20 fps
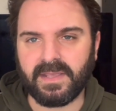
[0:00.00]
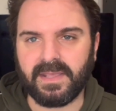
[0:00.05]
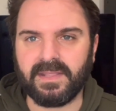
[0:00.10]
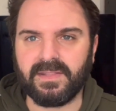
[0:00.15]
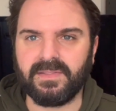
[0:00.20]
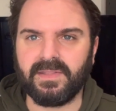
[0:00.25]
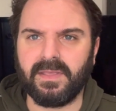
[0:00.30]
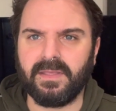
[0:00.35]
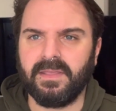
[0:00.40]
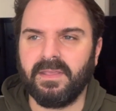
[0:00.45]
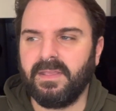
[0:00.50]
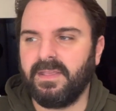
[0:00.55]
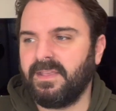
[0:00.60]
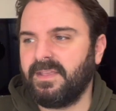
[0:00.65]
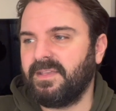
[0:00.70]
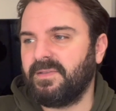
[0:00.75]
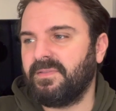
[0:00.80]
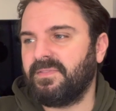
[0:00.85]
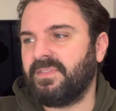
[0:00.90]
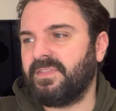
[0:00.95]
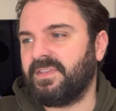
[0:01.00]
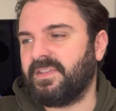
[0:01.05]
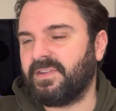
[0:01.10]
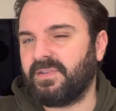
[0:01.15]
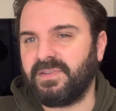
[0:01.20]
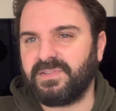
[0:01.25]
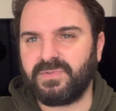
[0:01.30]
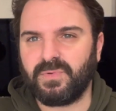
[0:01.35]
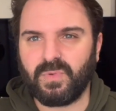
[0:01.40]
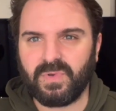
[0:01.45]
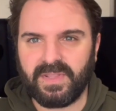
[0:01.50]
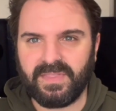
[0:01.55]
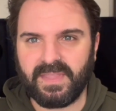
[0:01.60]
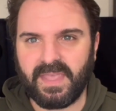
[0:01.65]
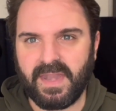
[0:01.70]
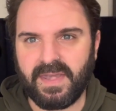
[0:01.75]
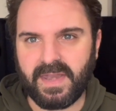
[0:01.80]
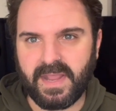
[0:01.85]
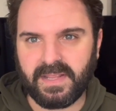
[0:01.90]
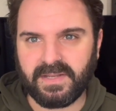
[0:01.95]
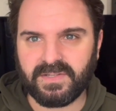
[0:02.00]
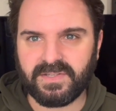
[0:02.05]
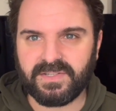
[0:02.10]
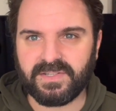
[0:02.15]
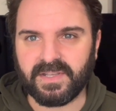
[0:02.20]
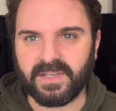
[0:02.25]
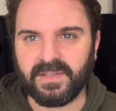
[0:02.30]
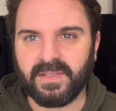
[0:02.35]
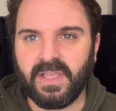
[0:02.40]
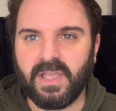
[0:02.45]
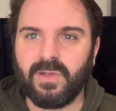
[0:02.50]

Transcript: and they're, you know, it's all in their nature.